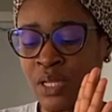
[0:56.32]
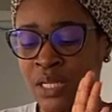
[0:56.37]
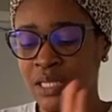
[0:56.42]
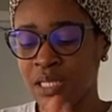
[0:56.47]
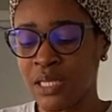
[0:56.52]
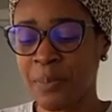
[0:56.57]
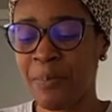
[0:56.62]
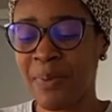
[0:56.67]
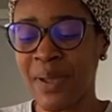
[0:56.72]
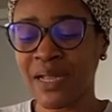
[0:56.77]

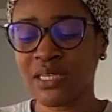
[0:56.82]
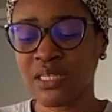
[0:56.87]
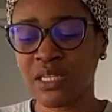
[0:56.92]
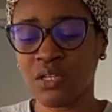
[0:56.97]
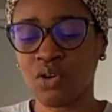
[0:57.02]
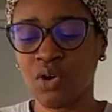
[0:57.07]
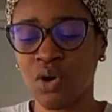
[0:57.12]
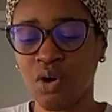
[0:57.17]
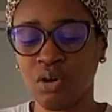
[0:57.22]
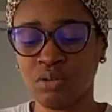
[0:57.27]
depending
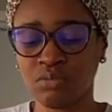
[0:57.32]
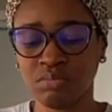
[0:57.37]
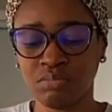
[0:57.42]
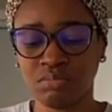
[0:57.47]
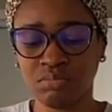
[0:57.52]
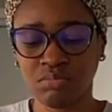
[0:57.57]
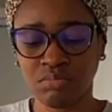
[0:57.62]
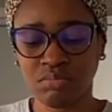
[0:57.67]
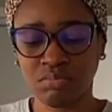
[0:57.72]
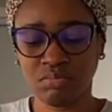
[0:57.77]
on
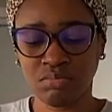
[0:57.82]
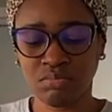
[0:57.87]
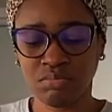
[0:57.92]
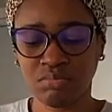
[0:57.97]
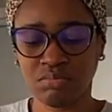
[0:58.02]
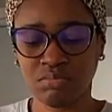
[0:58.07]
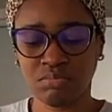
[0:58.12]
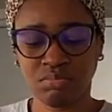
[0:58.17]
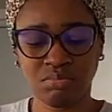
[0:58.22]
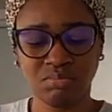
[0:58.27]

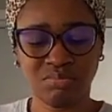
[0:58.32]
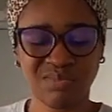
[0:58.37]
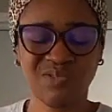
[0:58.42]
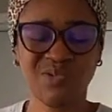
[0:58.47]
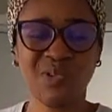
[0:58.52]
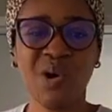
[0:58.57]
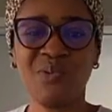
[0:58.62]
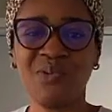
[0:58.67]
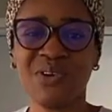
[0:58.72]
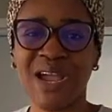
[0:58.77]

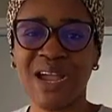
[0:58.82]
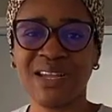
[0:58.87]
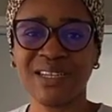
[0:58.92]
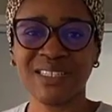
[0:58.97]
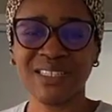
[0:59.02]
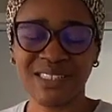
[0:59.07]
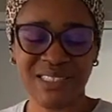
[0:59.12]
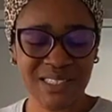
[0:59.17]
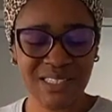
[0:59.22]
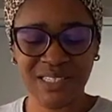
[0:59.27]
what we are
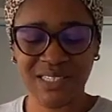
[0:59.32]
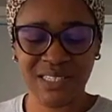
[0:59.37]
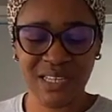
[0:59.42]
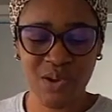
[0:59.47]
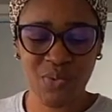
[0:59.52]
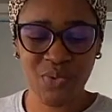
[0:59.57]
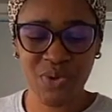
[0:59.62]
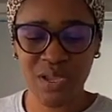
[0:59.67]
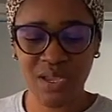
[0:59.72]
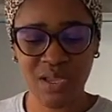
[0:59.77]
eating in a
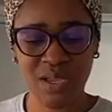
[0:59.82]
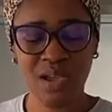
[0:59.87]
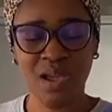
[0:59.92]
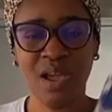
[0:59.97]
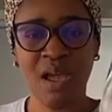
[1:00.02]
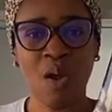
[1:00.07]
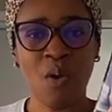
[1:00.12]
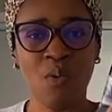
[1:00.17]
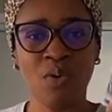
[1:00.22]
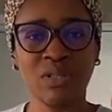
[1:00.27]
week.
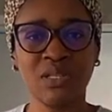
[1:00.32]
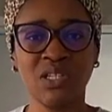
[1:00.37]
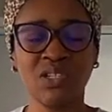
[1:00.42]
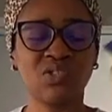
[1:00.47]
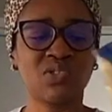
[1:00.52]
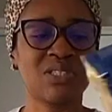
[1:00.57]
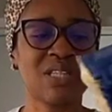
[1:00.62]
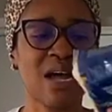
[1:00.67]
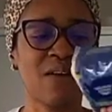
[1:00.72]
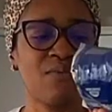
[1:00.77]
This
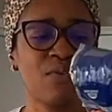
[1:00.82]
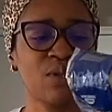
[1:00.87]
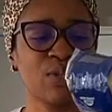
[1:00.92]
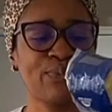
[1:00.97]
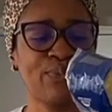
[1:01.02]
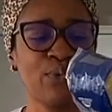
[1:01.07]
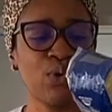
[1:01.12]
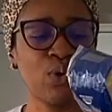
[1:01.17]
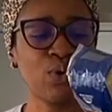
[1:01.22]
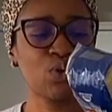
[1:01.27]
serves
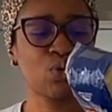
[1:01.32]
for